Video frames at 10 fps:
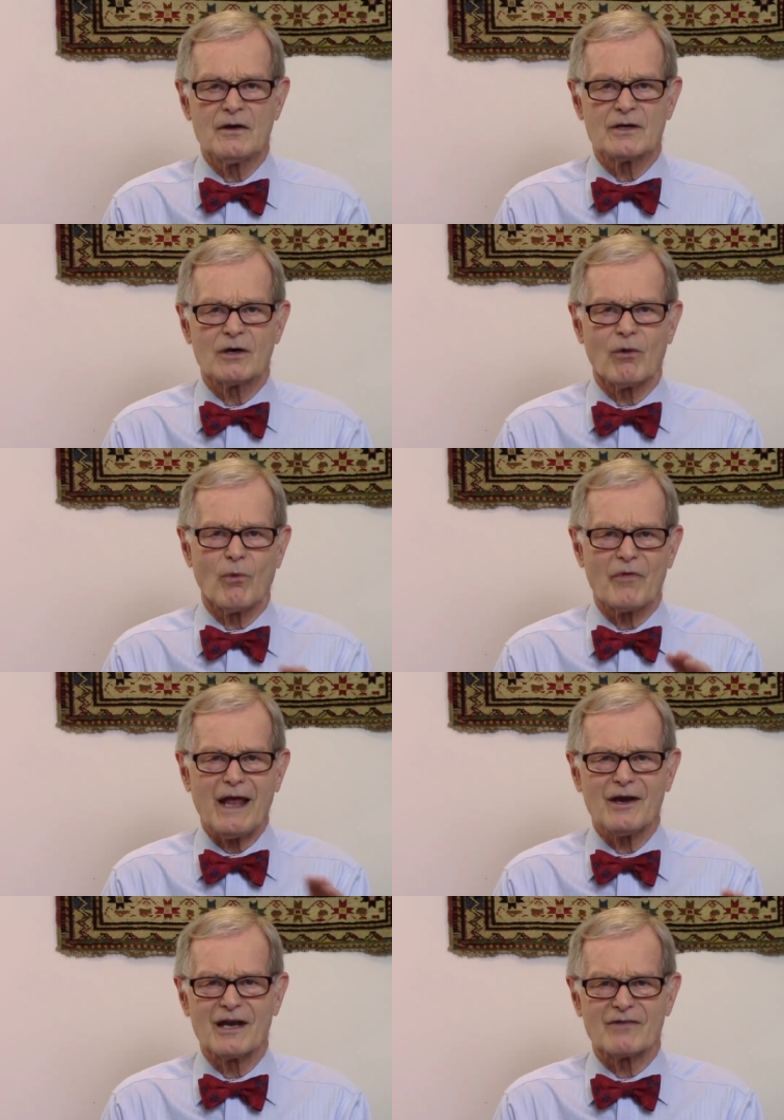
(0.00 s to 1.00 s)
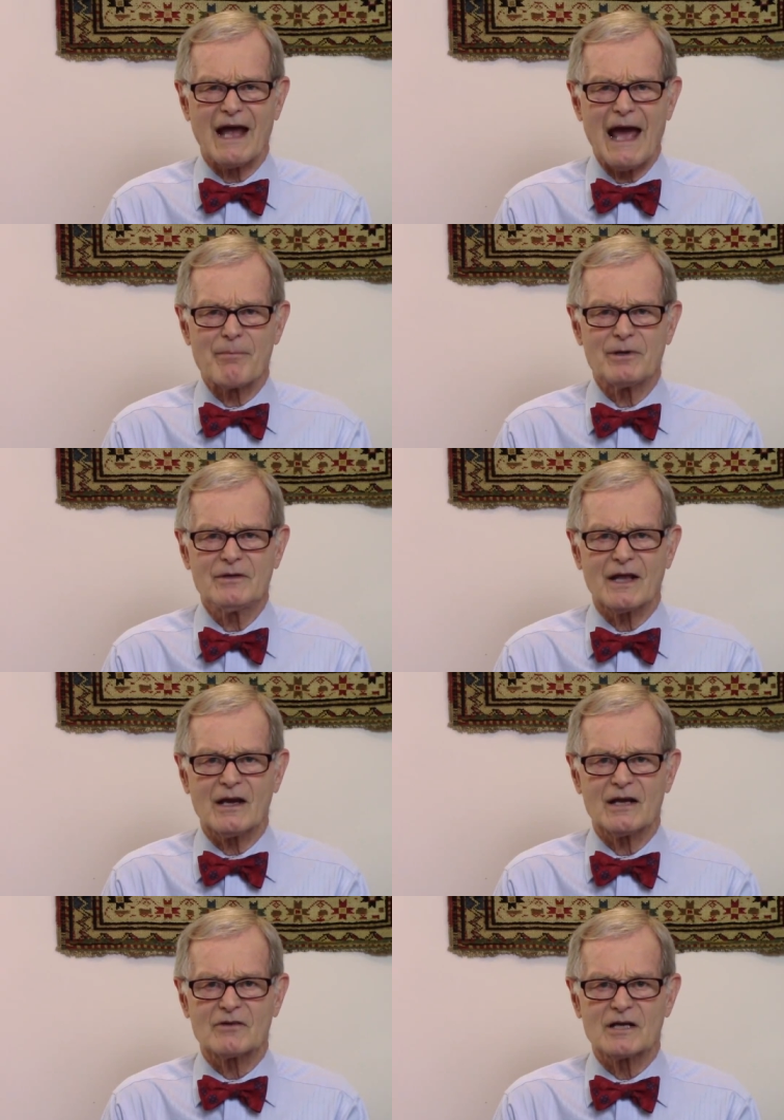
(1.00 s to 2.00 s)
you go, well, that'll never happen. That'll
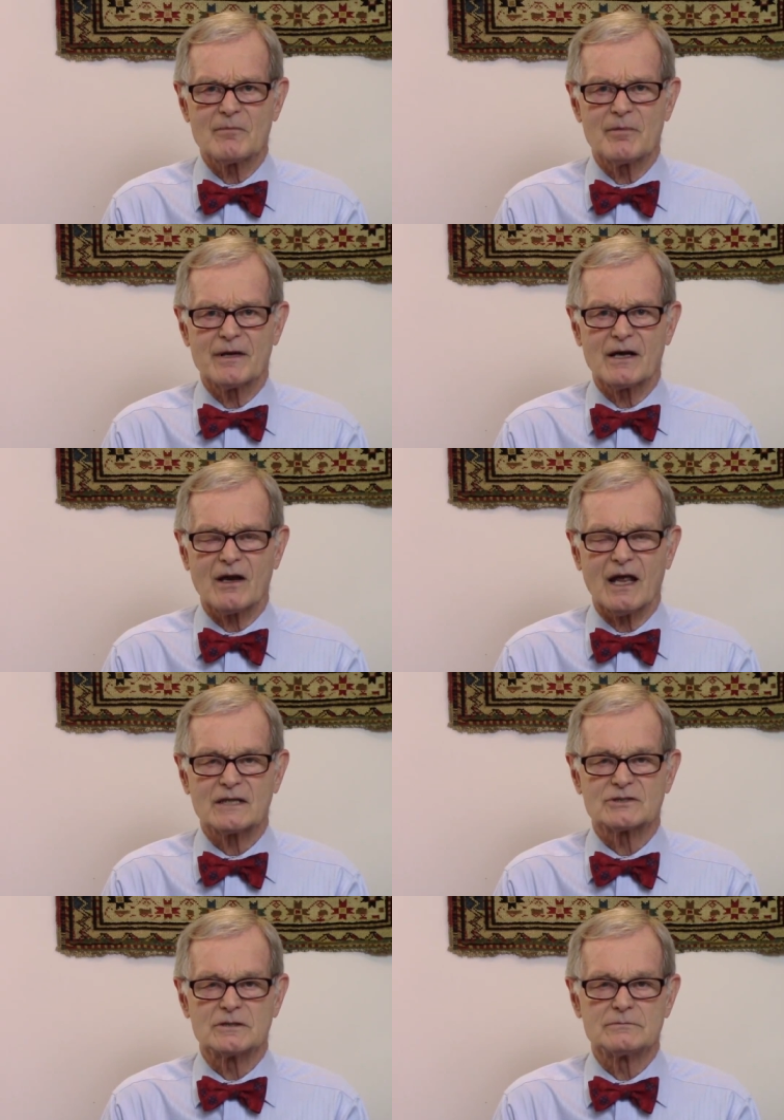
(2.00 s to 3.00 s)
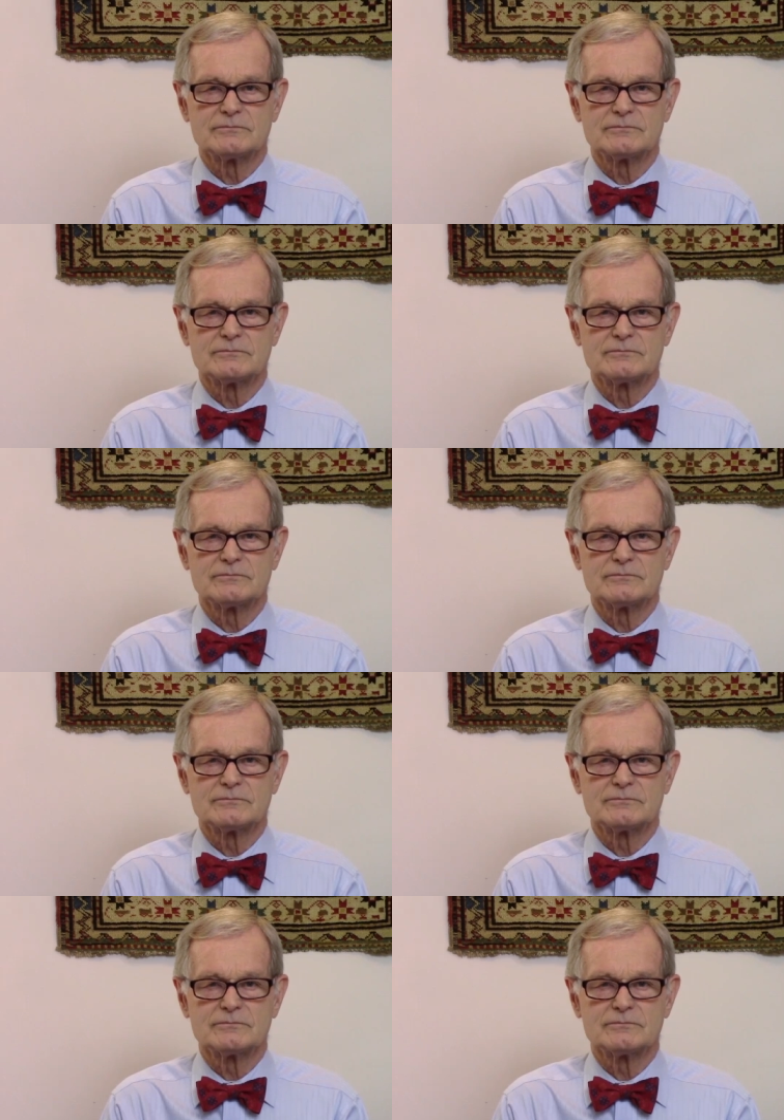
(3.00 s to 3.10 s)
never come up in an election.